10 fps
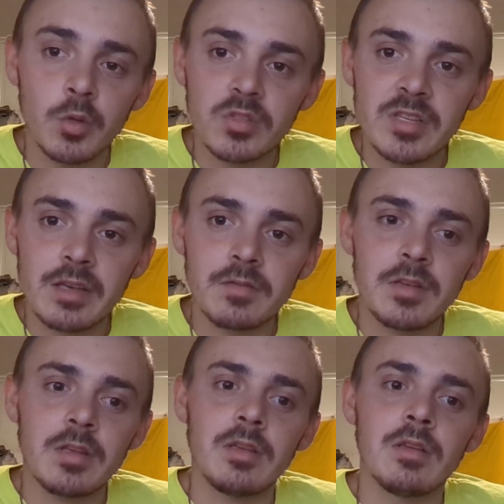your
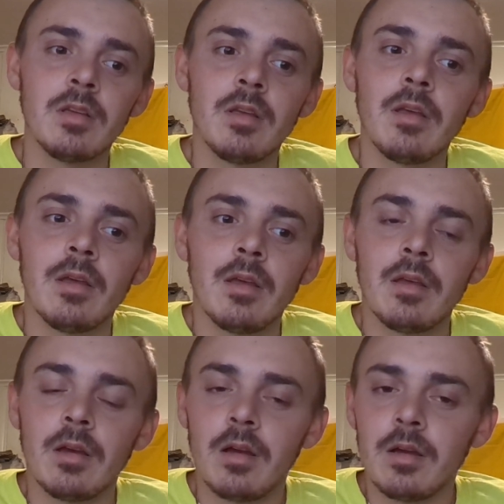safety.
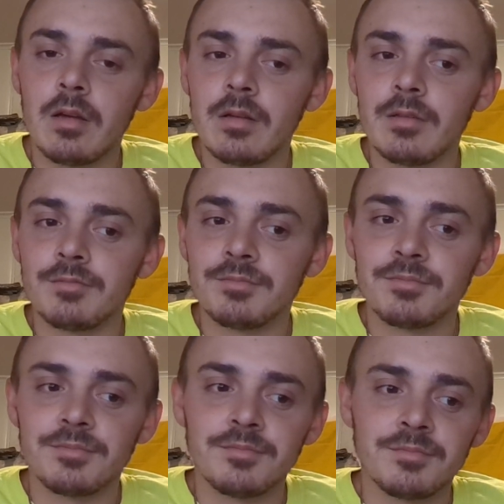
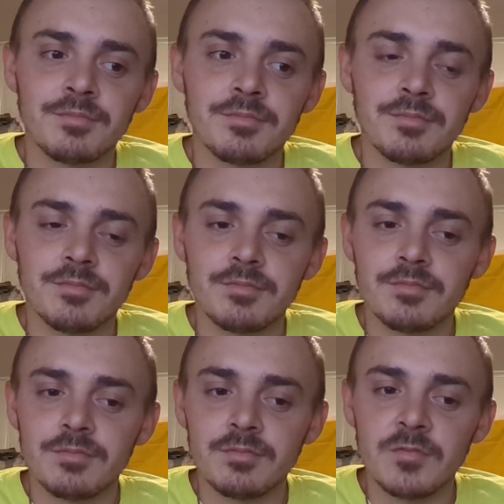
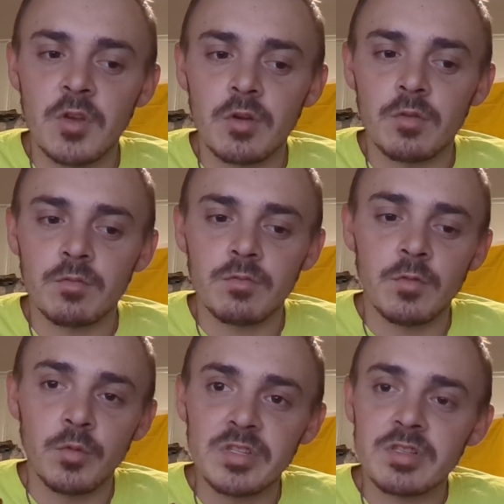You know,
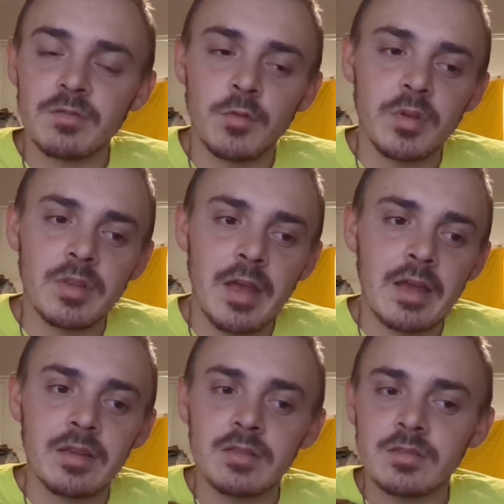the risk of doing
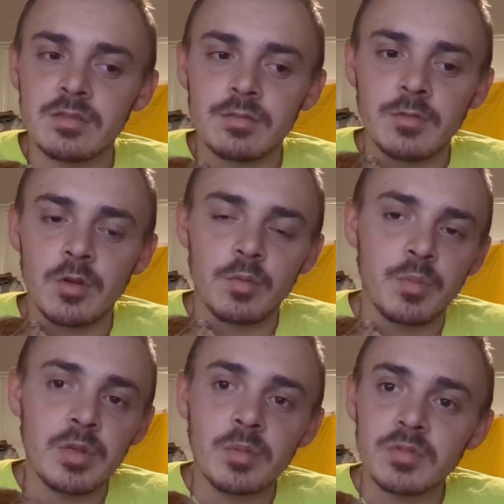that is, you know,
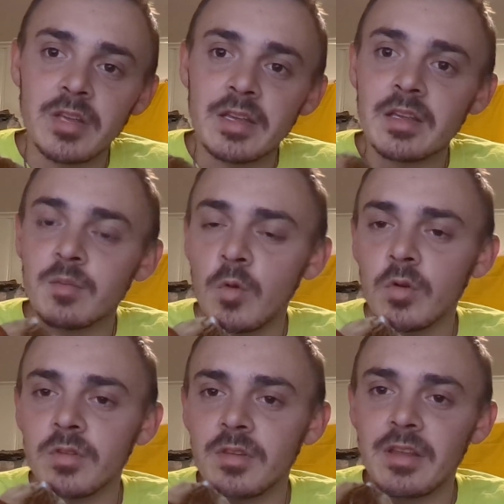people taking
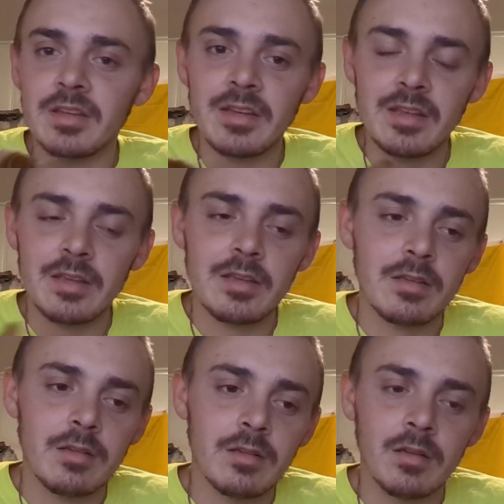more than they
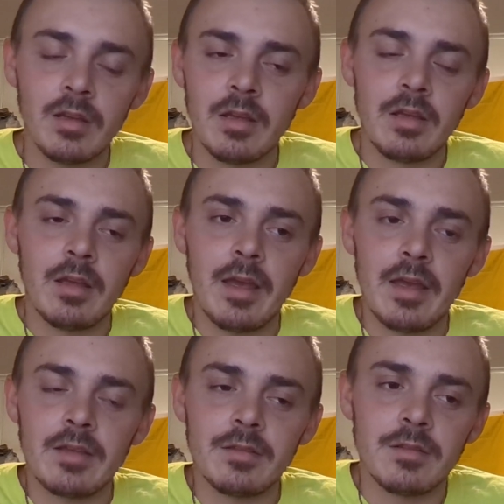need.
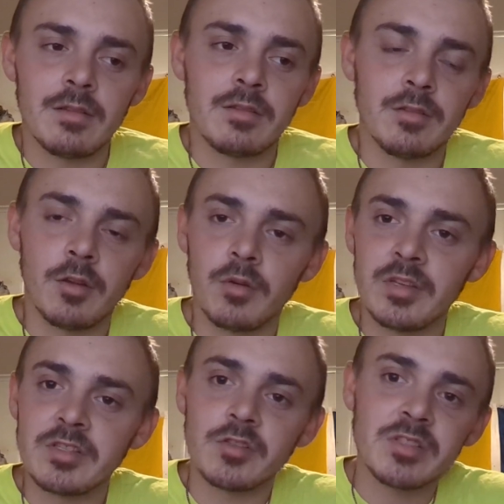And, you know,
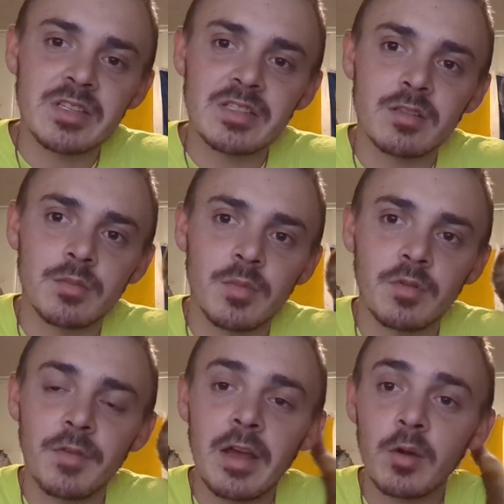is your system
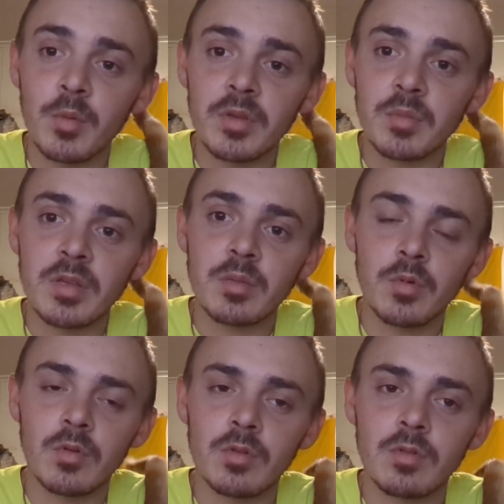of helping
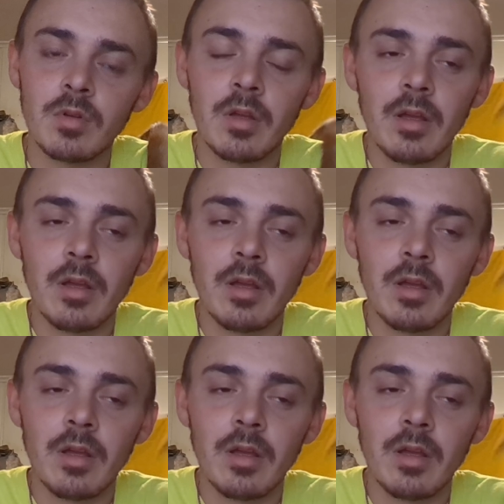people